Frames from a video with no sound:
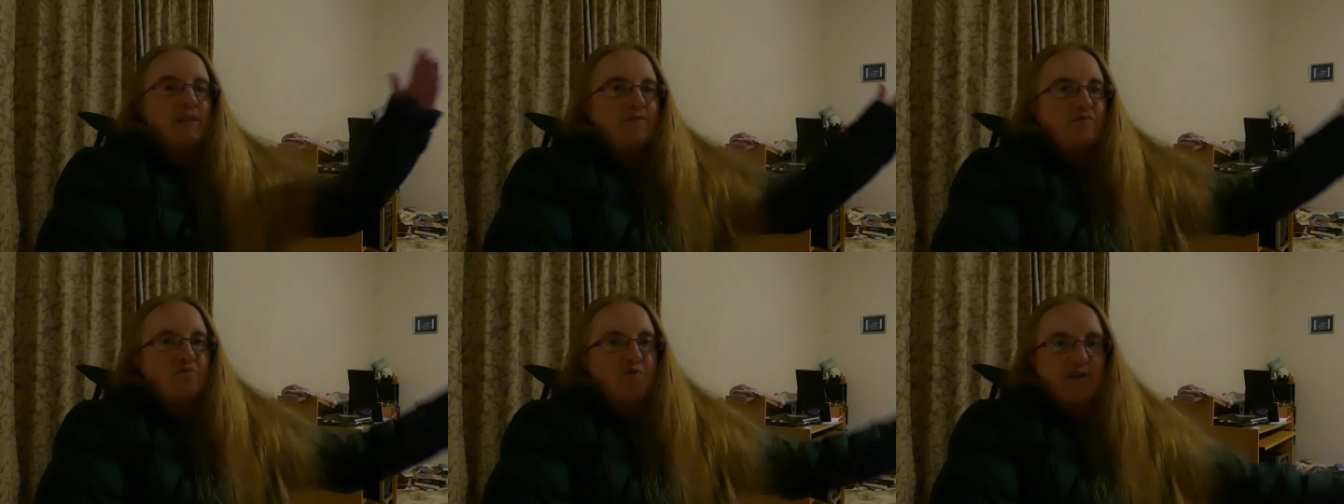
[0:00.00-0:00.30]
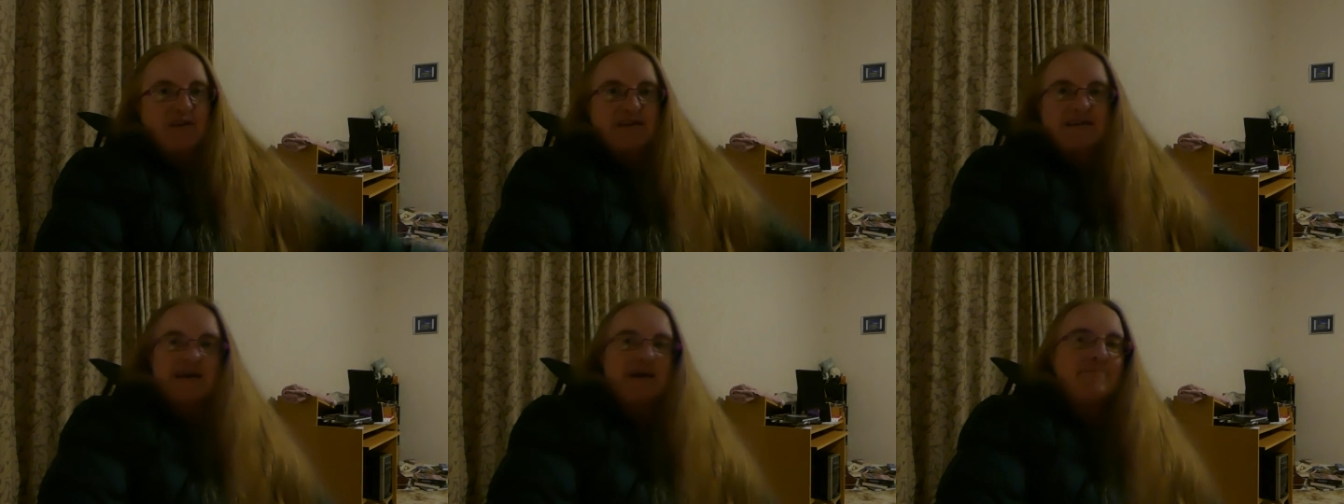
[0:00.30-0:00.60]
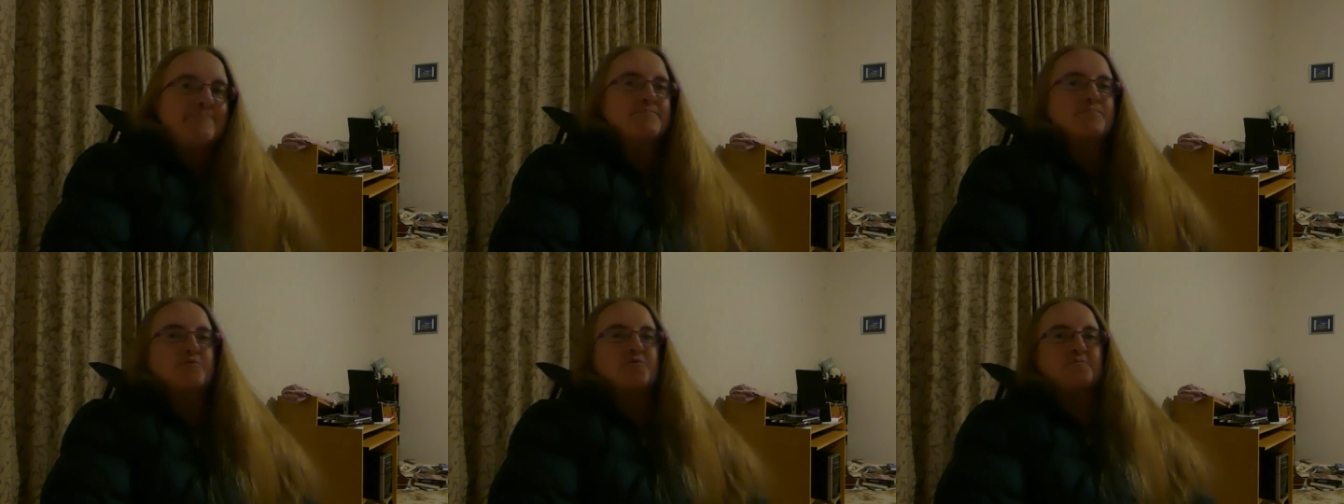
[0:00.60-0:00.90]
For
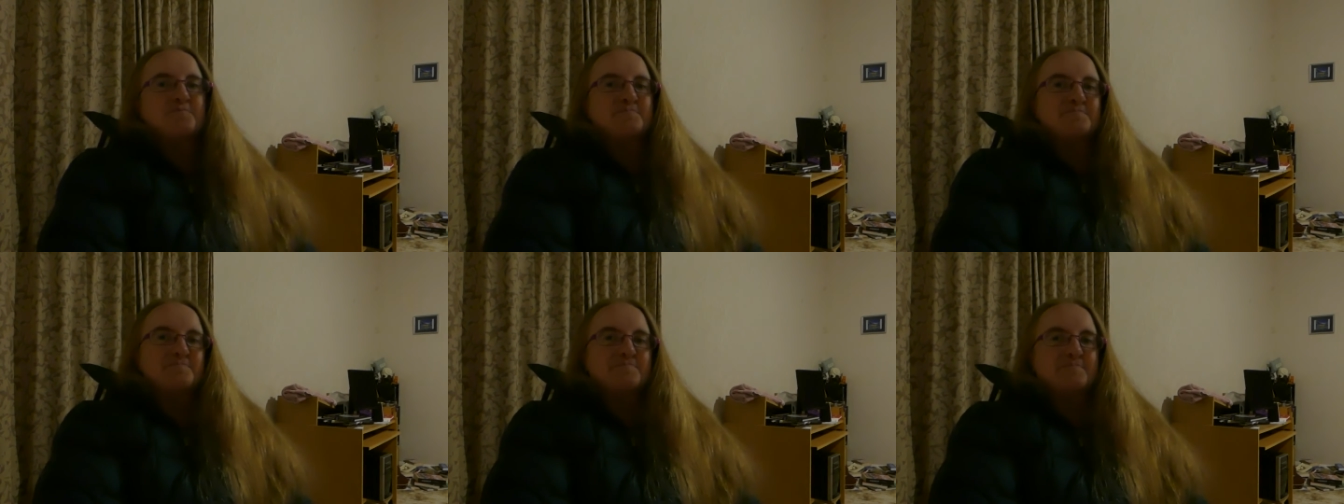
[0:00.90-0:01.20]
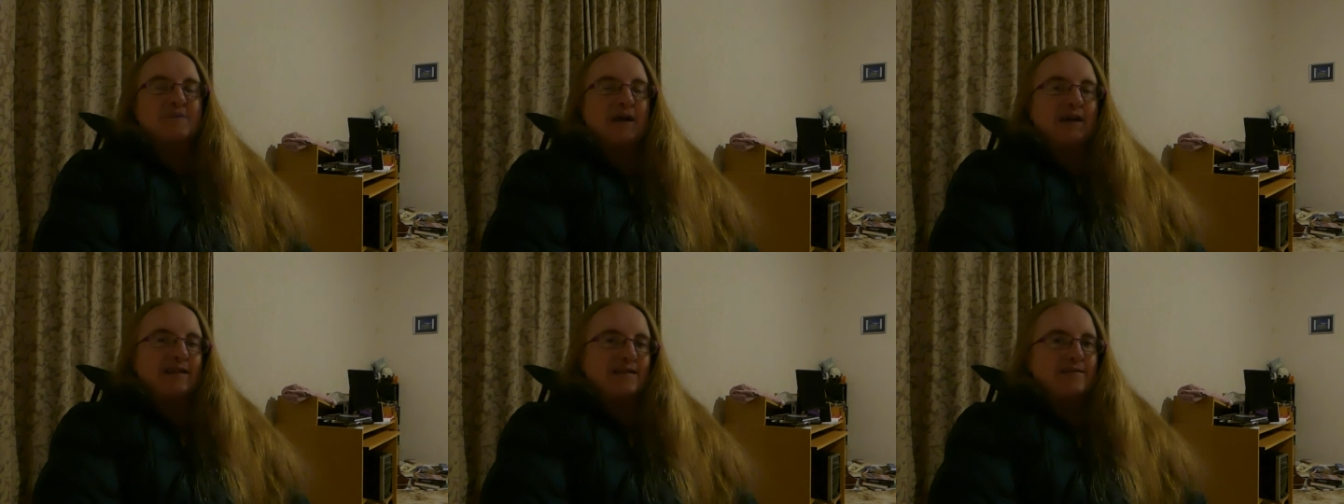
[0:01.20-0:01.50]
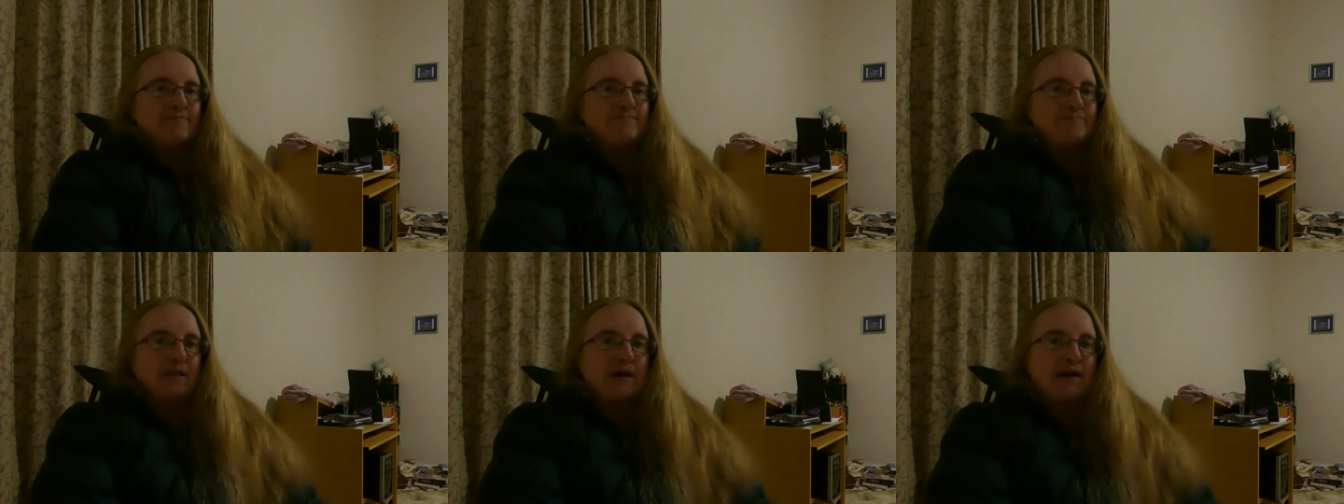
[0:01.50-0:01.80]
example,
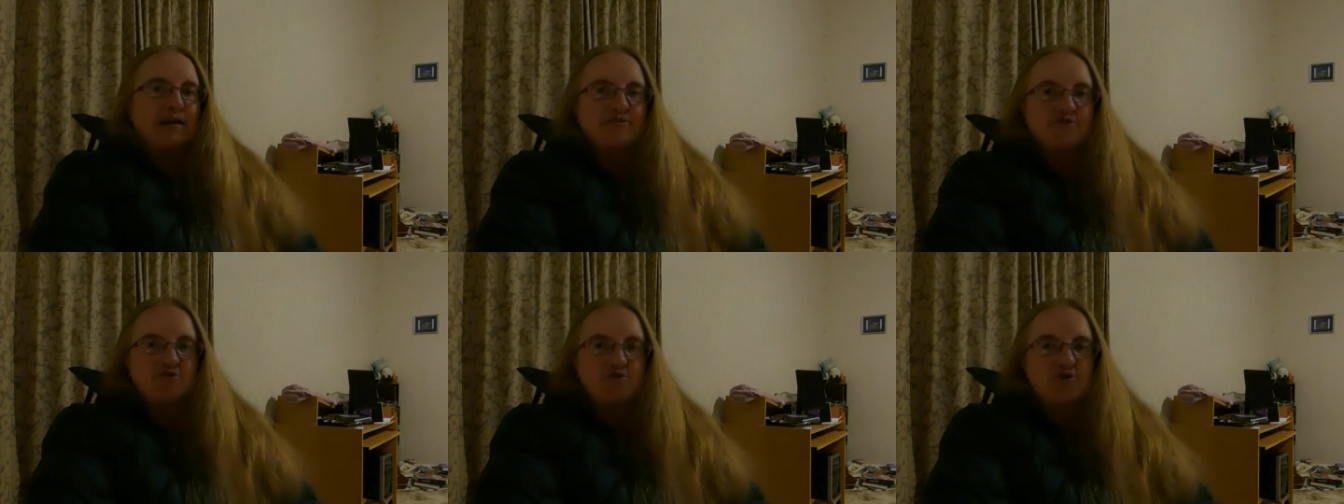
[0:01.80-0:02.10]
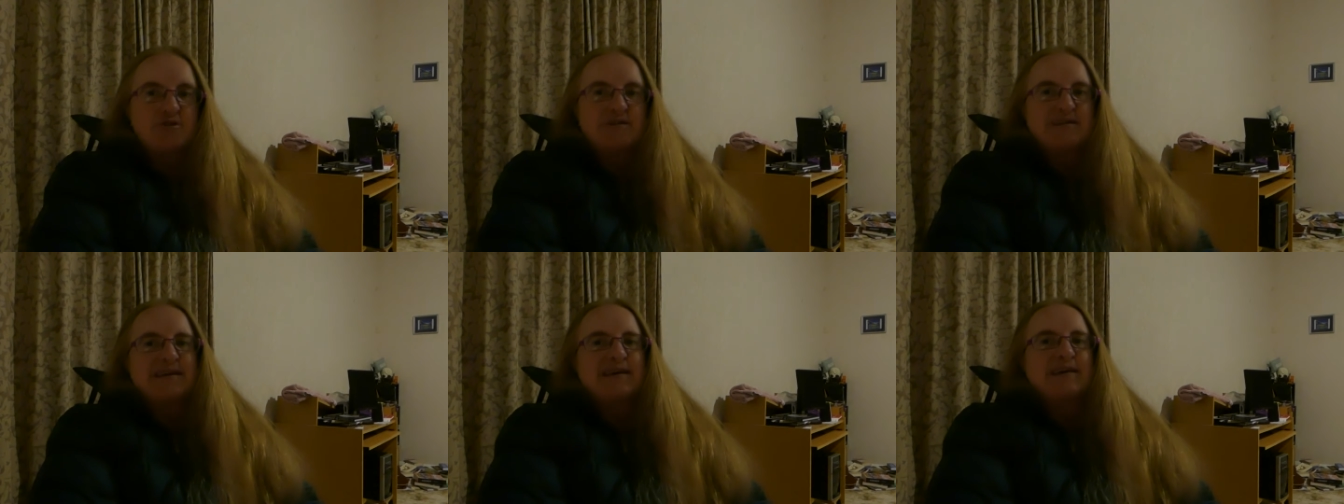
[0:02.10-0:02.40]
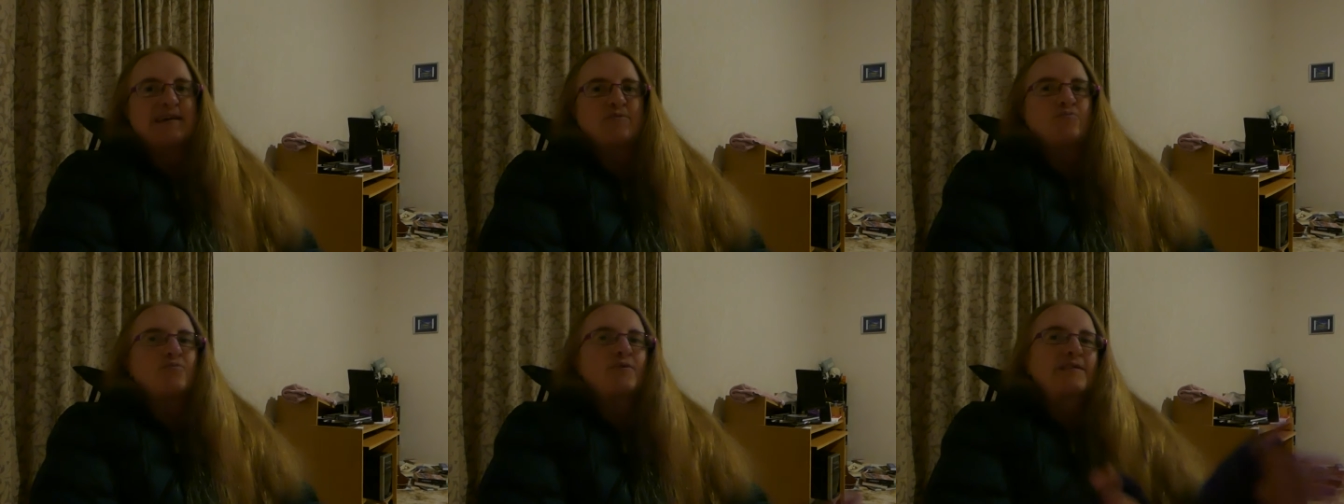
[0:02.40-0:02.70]
as implied
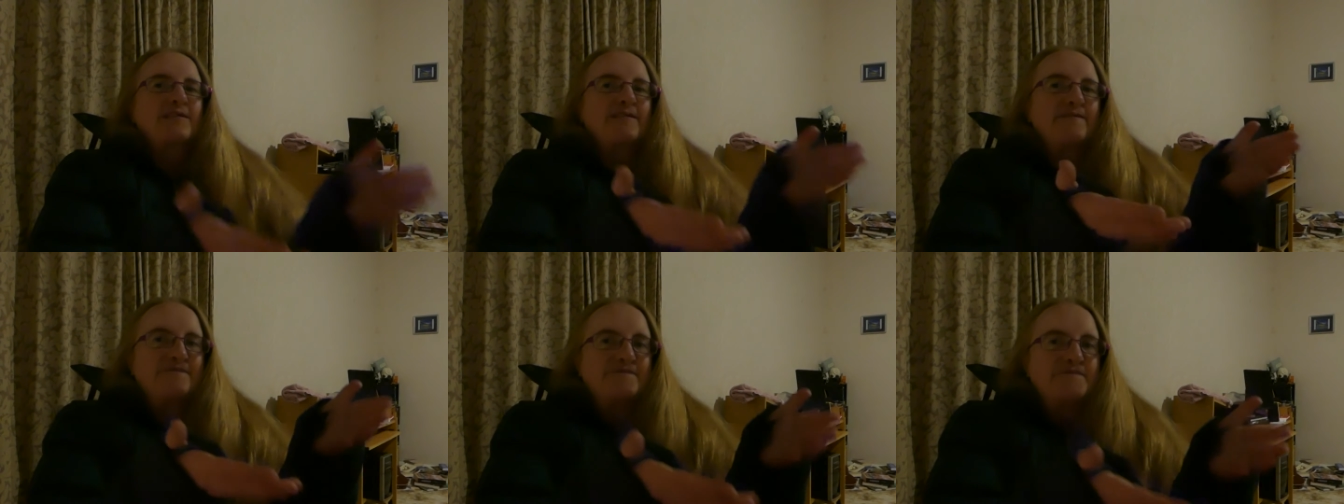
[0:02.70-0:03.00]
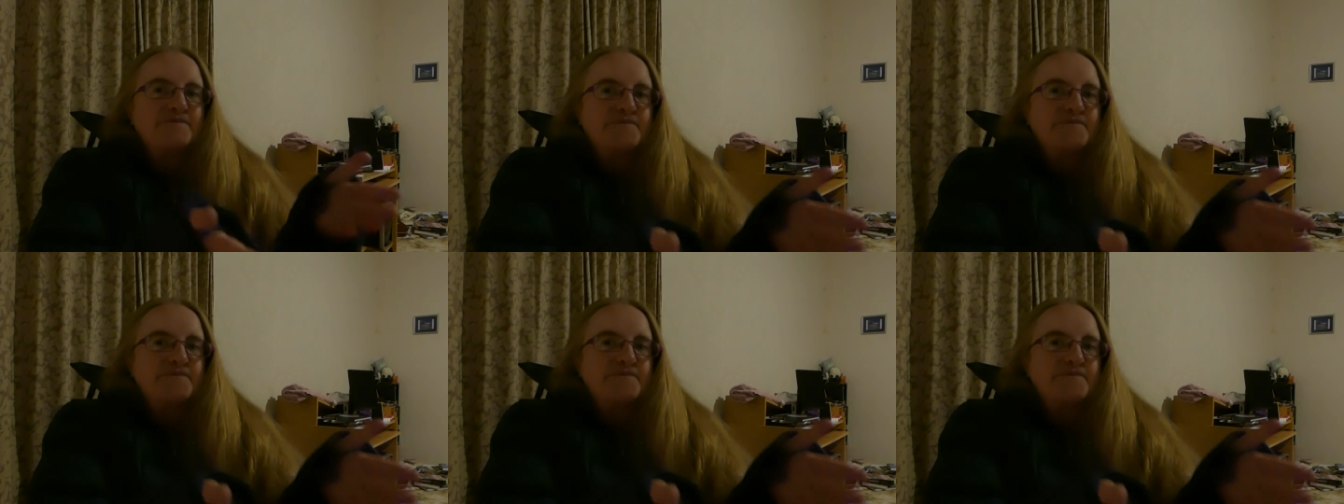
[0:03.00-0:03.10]
earlier, it was the